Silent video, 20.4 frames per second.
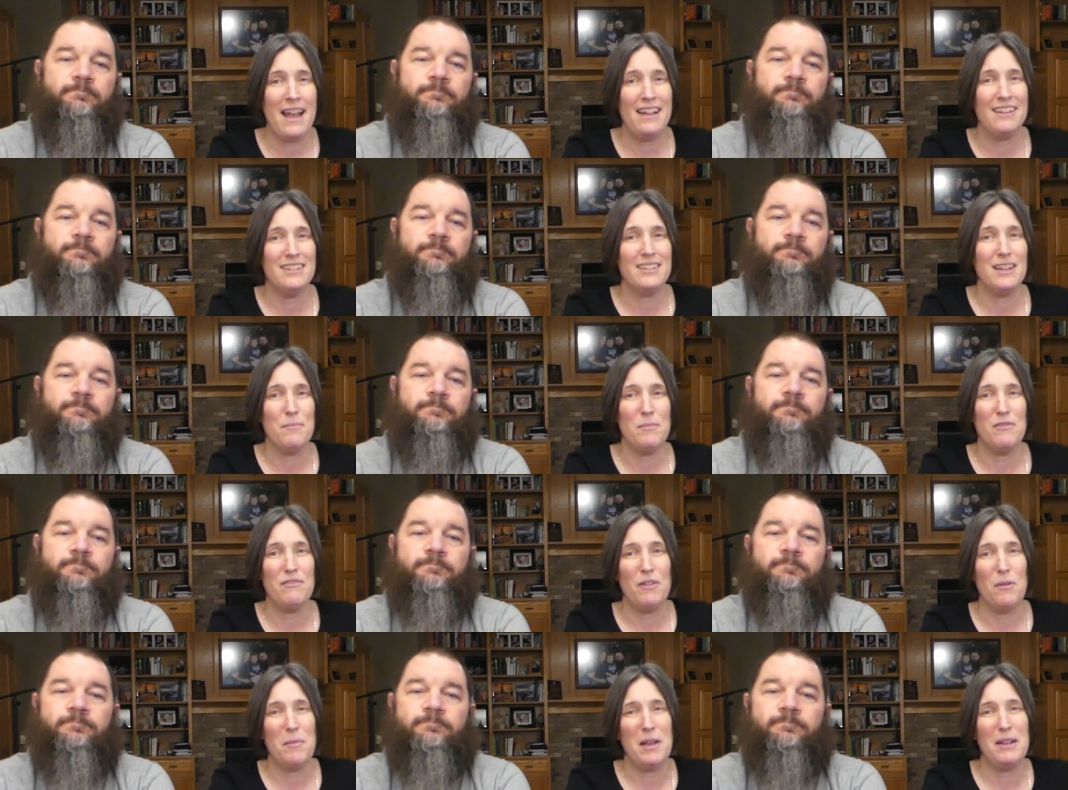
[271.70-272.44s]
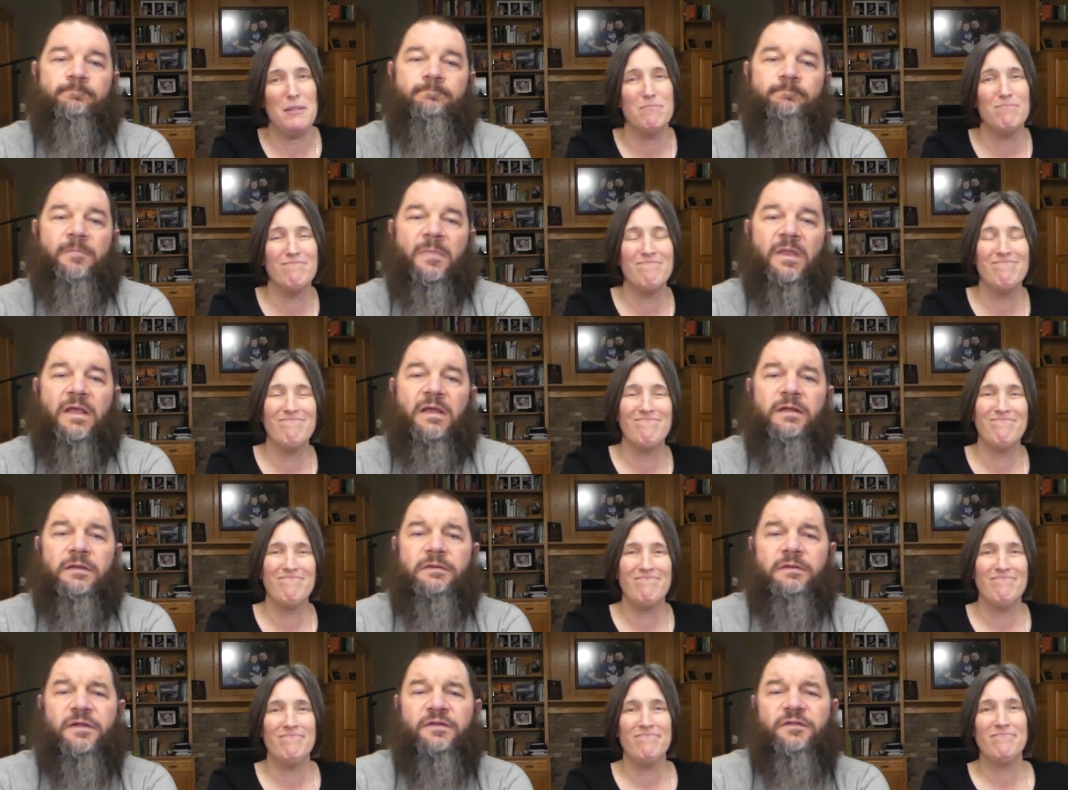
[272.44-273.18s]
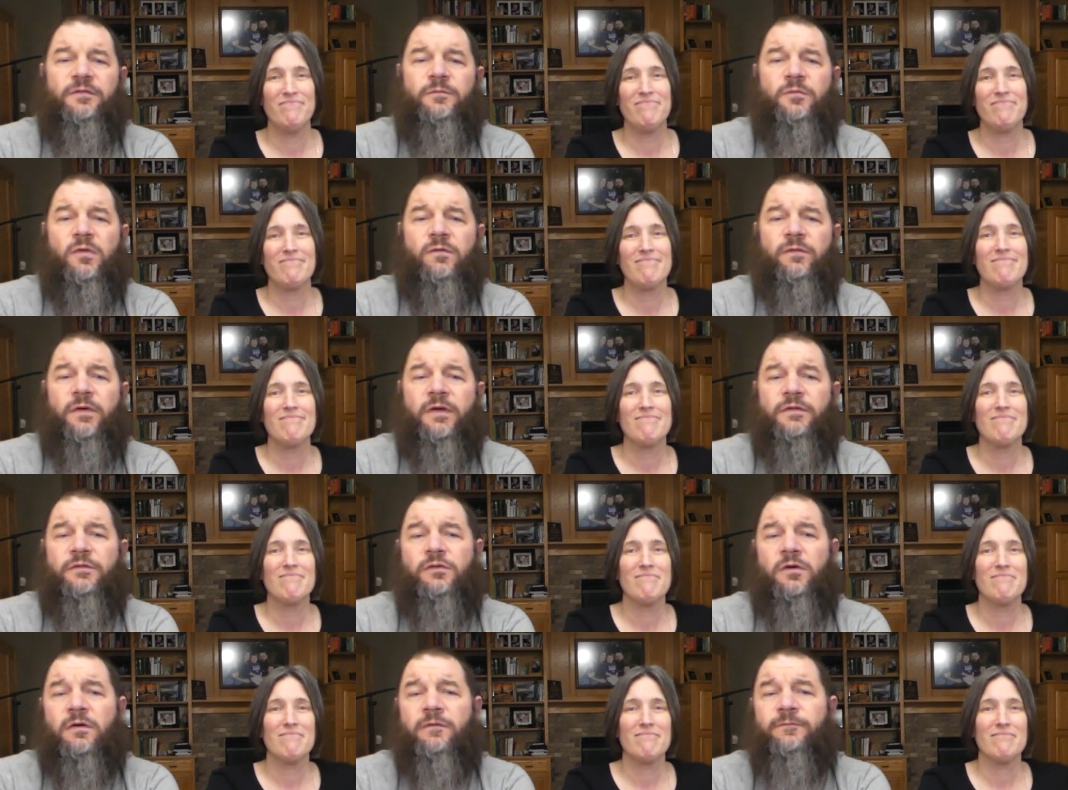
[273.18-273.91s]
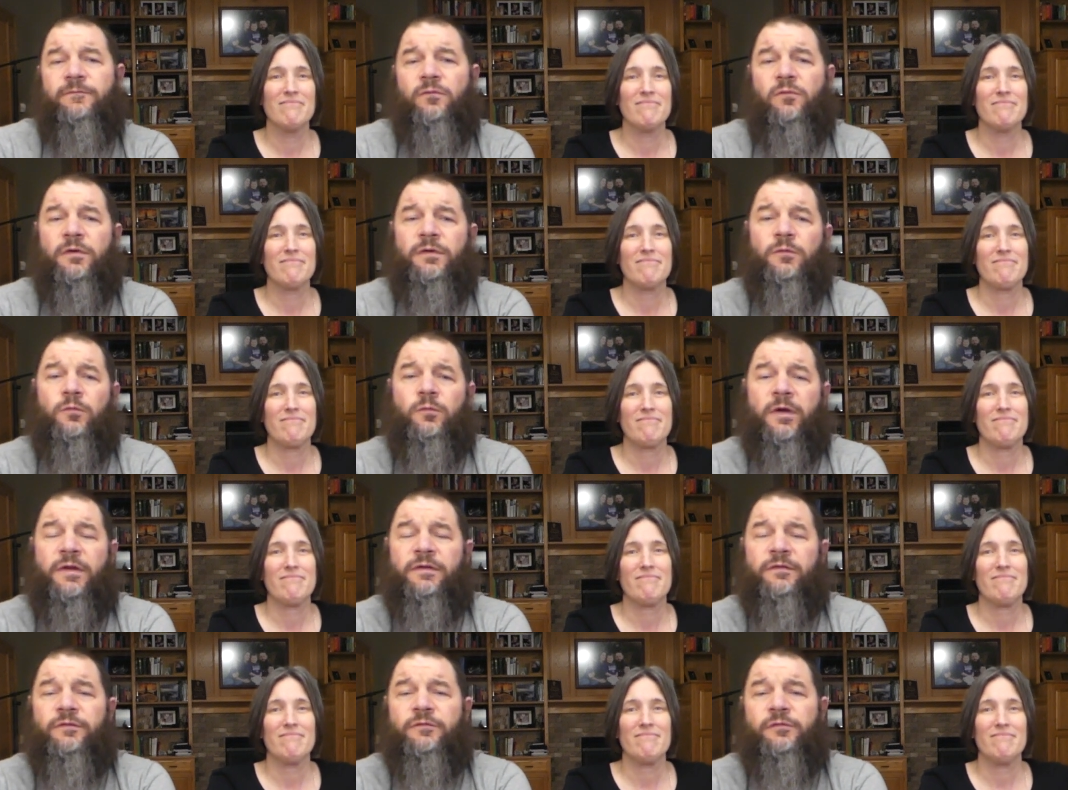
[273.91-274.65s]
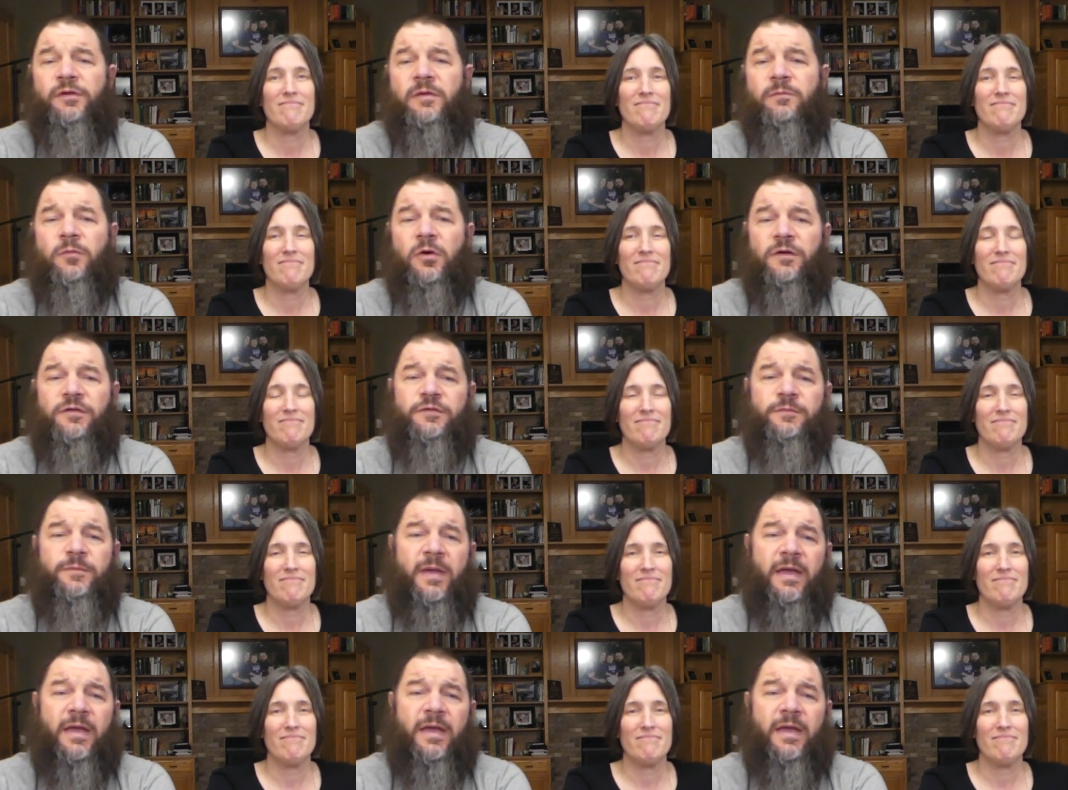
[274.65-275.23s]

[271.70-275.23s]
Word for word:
Speaker 1: at time of filming.
Speaker 2: Let's move on to our 4th way to stream March